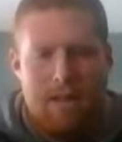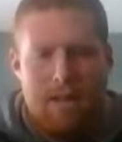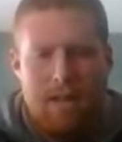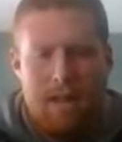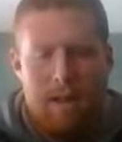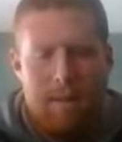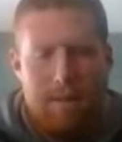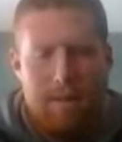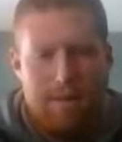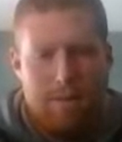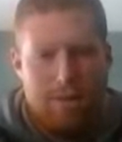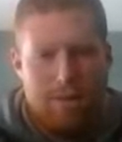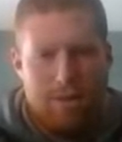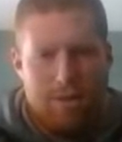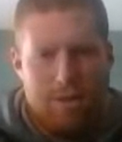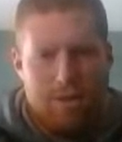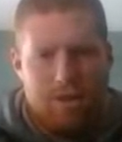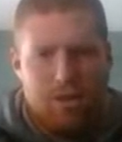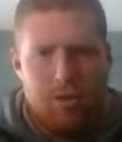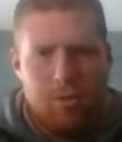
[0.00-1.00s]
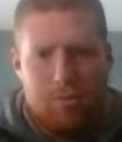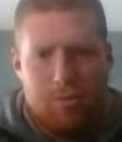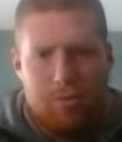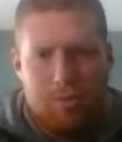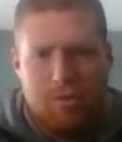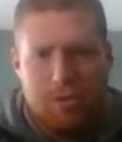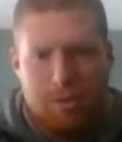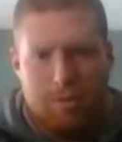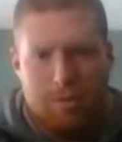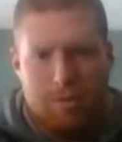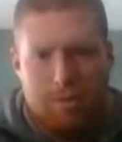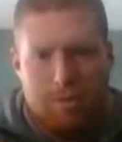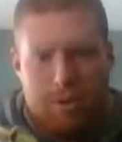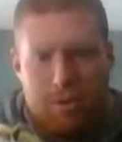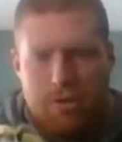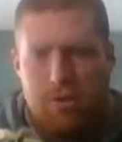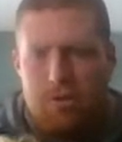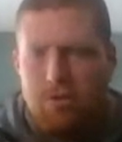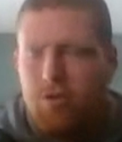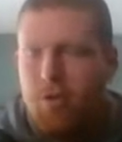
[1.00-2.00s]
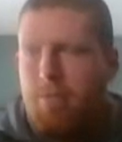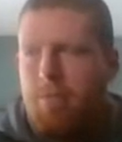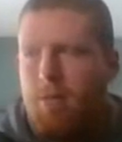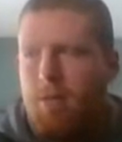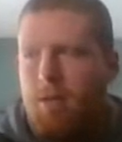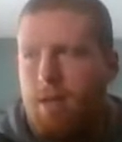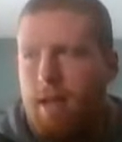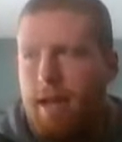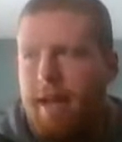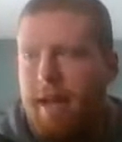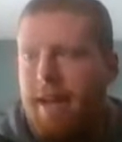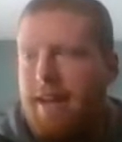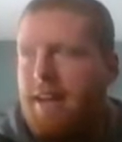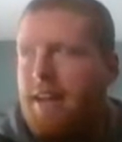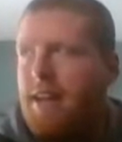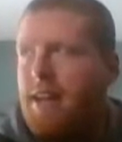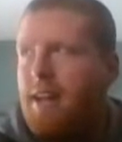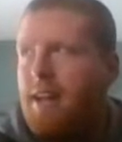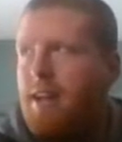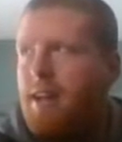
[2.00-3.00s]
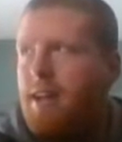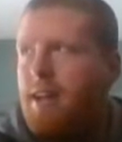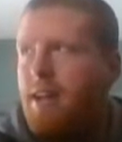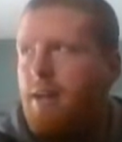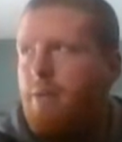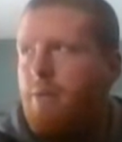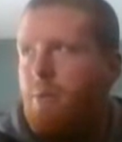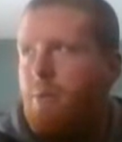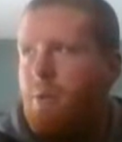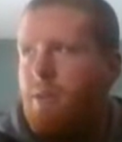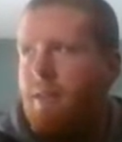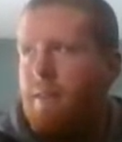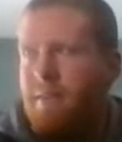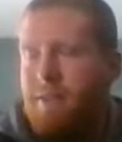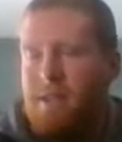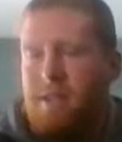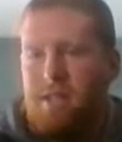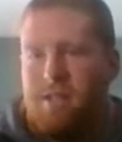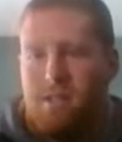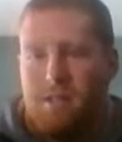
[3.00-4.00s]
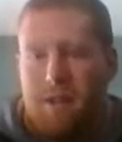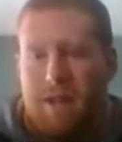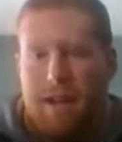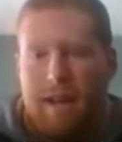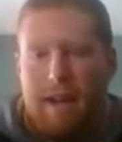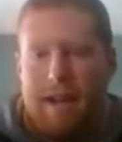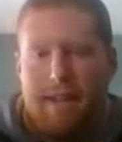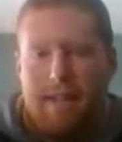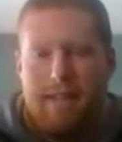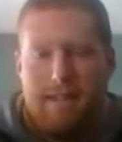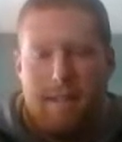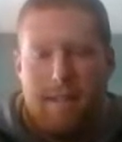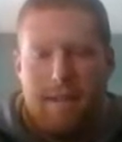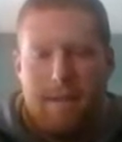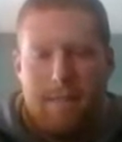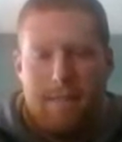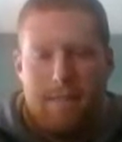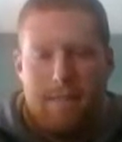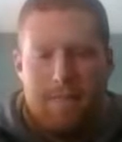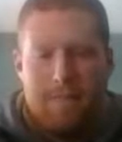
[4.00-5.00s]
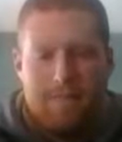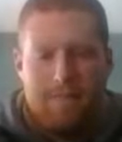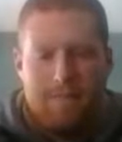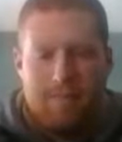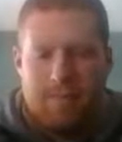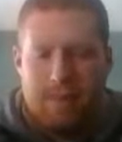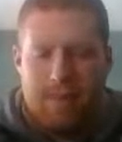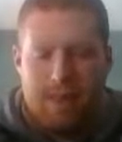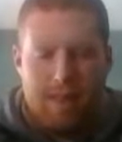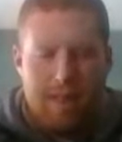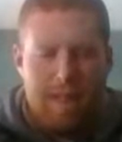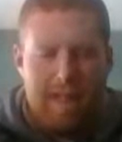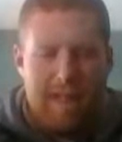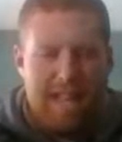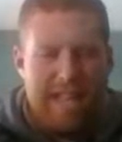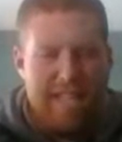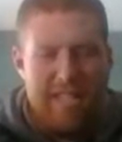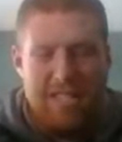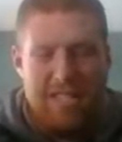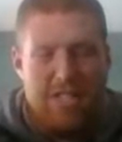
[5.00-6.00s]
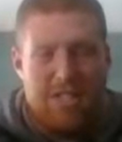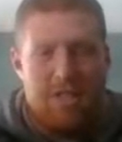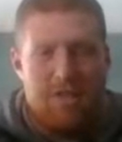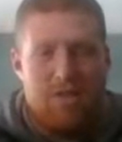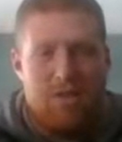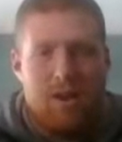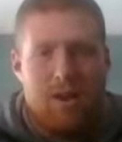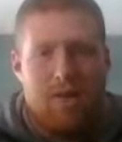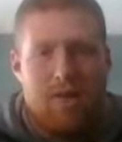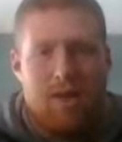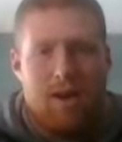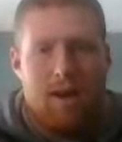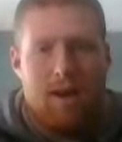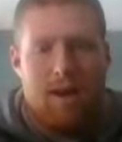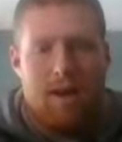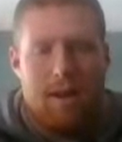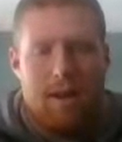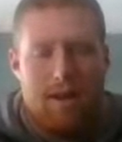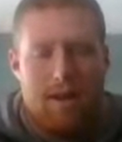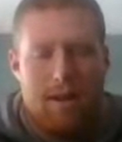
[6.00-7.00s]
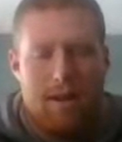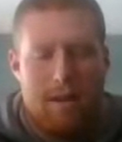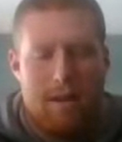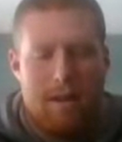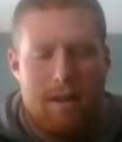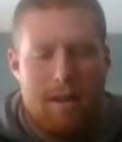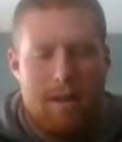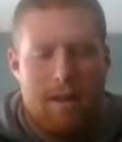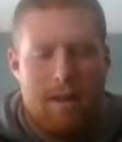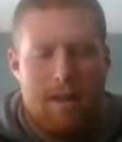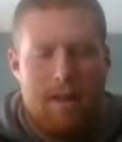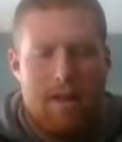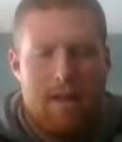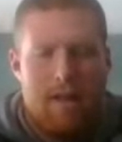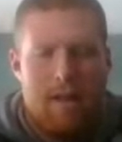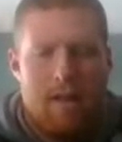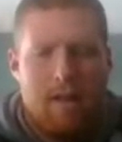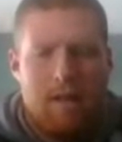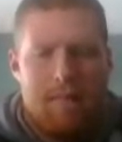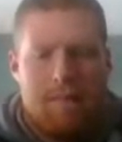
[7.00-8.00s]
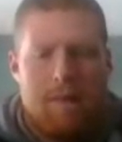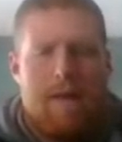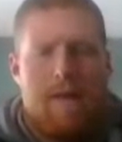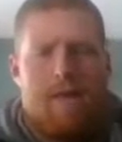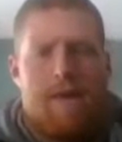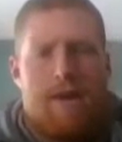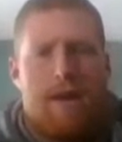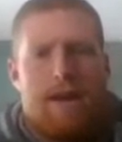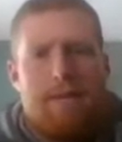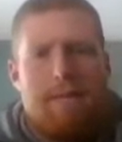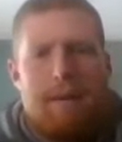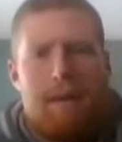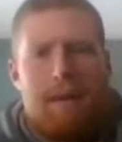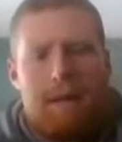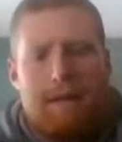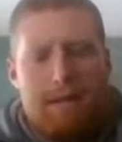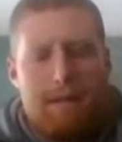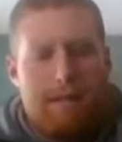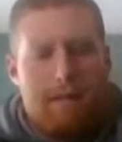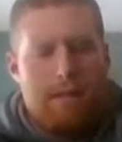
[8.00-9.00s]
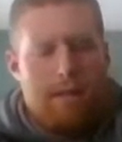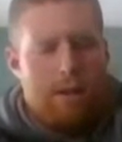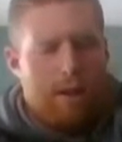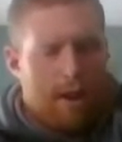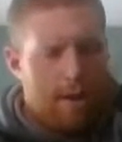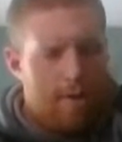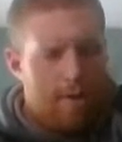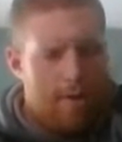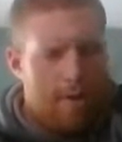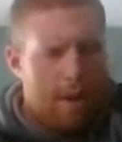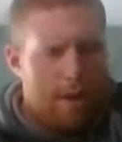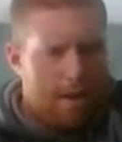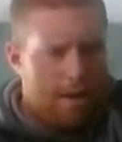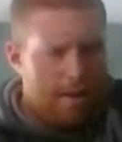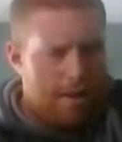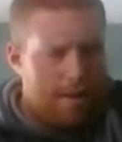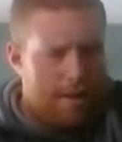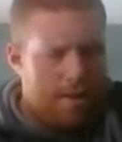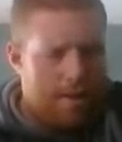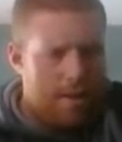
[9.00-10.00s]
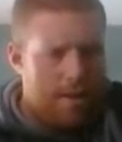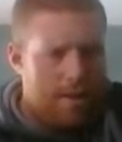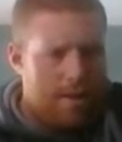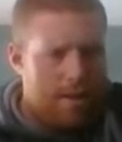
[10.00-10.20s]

and these are just super, super, super light, even with conventional guides. It's just a great rod. But yeah, they're at Cabela's. They're $100.